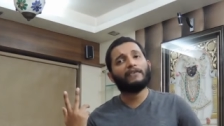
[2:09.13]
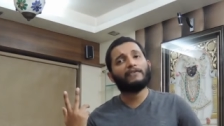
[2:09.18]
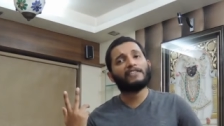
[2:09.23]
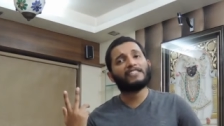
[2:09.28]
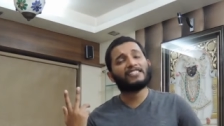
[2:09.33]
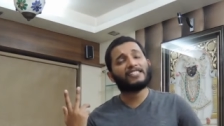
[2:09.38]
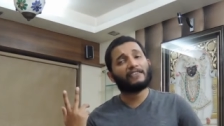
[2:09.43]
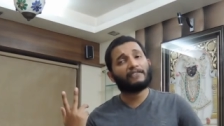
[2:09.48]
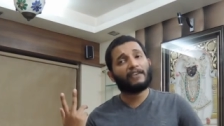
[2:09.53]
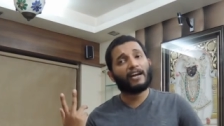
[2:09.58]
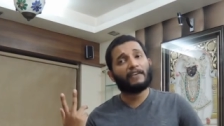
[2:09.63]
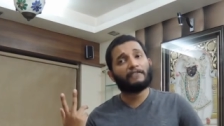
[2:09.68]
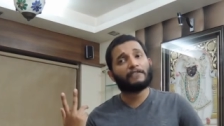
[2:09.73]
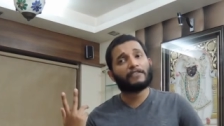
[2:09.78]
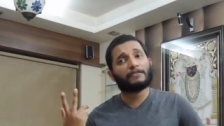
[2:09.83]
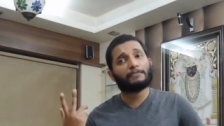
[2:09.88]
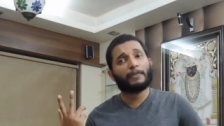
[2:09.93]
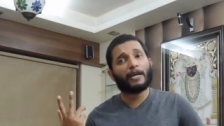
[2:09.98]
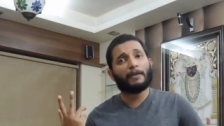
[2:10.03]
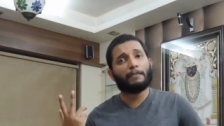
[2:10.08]
even survive to
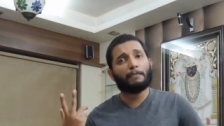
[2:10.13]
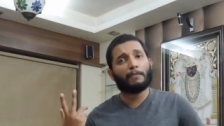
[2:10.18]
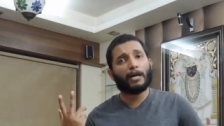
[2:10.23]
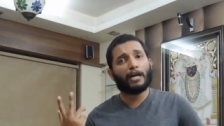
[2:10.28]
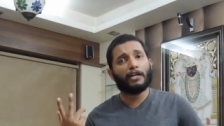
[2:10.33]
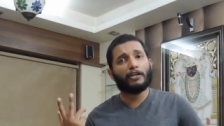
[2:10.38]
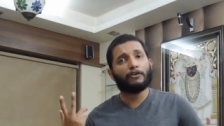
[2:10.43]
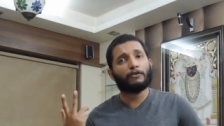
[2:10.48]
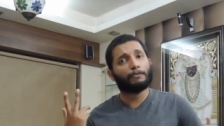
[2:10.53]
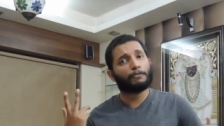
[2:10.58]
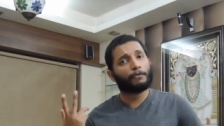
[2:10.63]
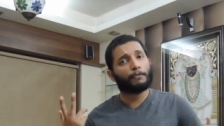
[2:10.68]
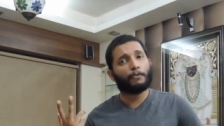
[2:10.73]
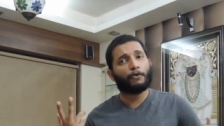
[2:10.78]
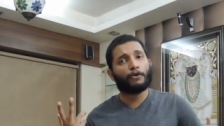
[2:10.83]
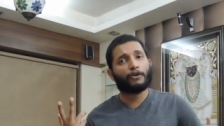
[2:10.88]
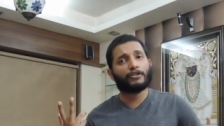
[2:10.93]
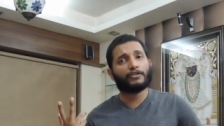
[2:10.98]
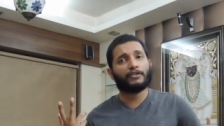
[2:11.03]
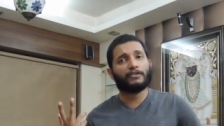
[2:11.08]
spend money on
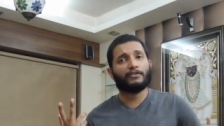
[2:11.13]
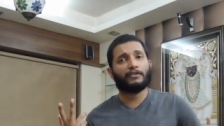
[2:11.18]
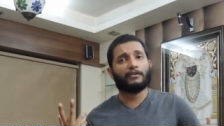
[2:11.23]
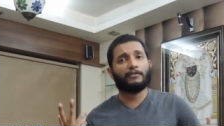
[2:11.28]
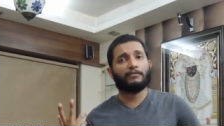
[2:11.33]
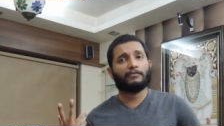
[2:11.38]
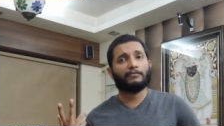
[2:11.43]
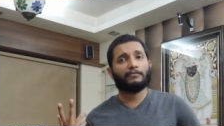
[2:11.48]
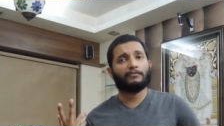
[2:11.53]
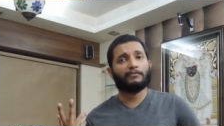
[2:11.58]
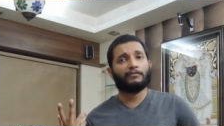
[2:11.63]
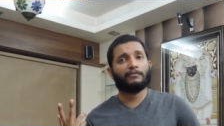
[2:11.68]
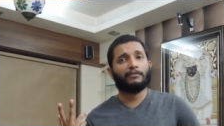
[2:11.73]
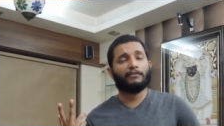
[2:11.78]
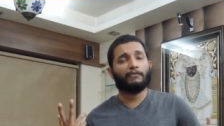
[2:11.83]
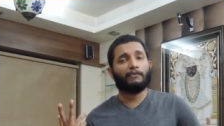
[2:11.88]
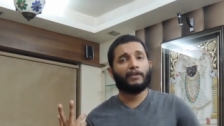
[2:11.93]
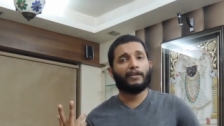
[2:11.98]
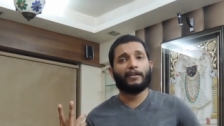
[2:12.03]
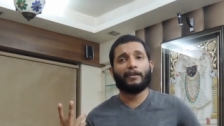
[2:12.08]
promotions, you know,
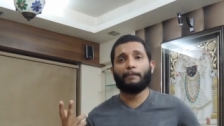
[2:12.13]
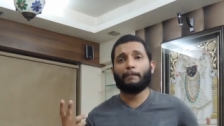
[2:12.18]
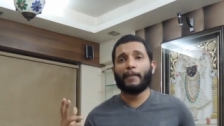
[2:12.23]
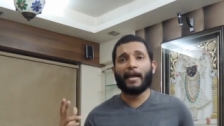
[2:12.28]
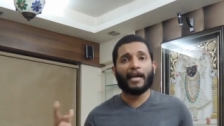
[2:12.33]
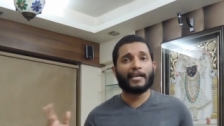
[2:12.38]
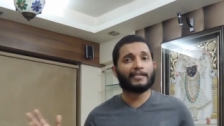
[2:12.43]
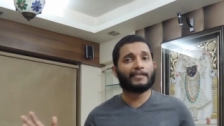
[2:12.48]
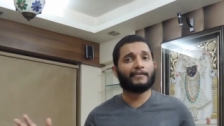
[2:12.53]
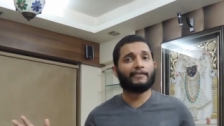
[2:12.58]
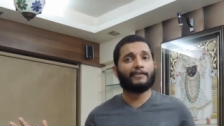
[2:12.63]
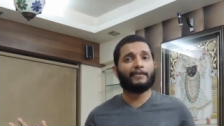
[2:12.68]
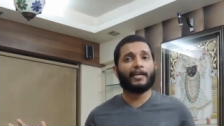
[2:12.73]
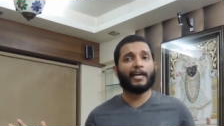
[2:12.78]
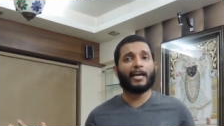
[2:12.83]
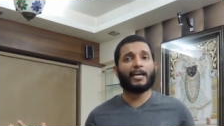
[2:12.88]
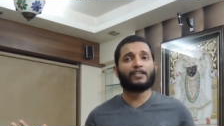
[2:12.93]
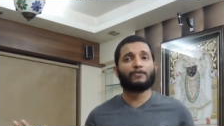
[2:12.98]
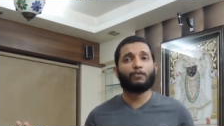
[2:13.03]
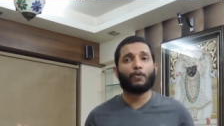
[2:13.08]
with their mascot
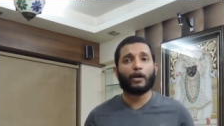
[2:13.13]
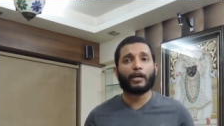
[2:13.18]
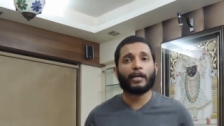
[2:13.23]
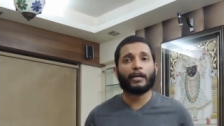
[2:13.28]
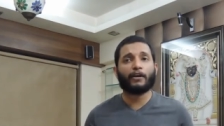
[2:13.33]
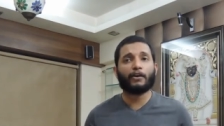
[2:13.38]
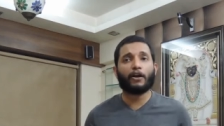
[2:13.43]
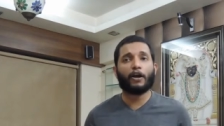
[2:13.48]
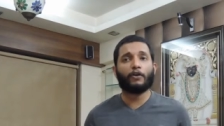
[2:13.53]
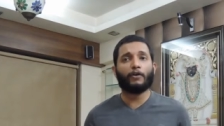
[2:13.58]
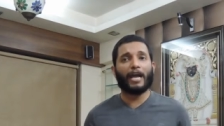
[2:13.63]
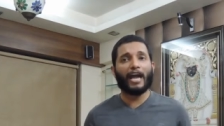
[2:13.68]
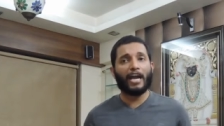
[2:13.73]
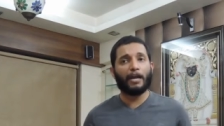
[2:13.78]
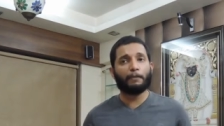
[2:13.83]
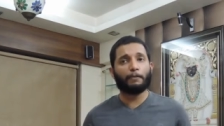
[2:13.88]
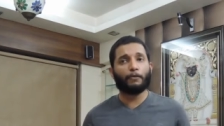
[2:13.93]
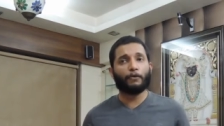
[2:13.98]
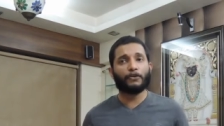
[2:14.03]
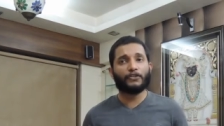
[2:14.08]
guys walking around
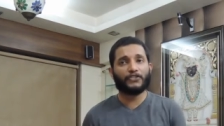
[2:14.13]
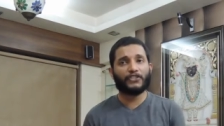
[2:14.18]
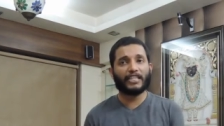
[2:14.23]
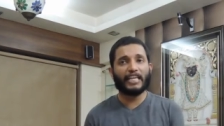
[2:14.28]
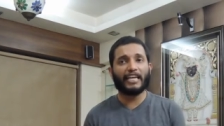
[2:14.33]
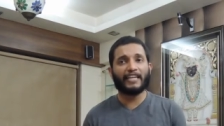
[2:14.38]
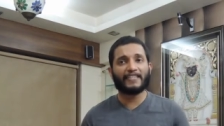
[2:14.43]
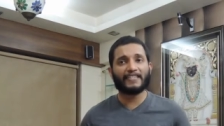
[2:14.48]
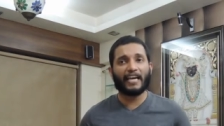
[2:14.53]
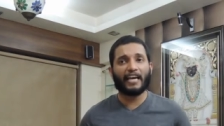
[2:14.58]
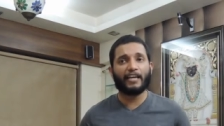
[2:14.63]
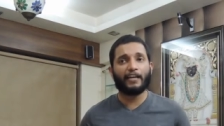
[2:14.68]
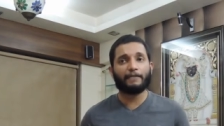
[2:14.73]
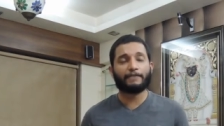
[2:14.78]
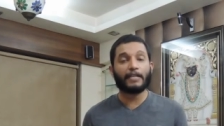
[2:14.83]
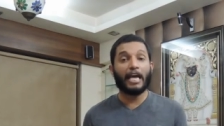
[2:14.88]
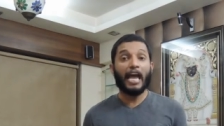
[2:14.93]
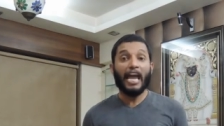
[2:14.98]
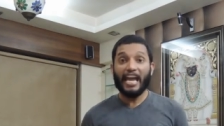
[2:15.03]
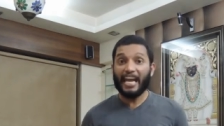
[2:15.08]
airports seeking
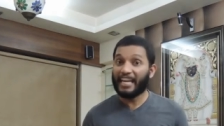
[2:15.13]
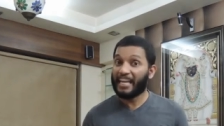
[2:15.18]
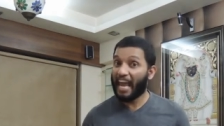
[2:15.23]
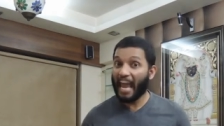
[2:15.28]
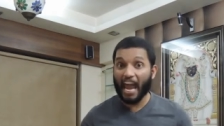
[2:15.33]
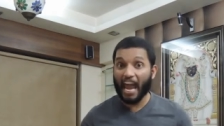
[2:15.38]
signups in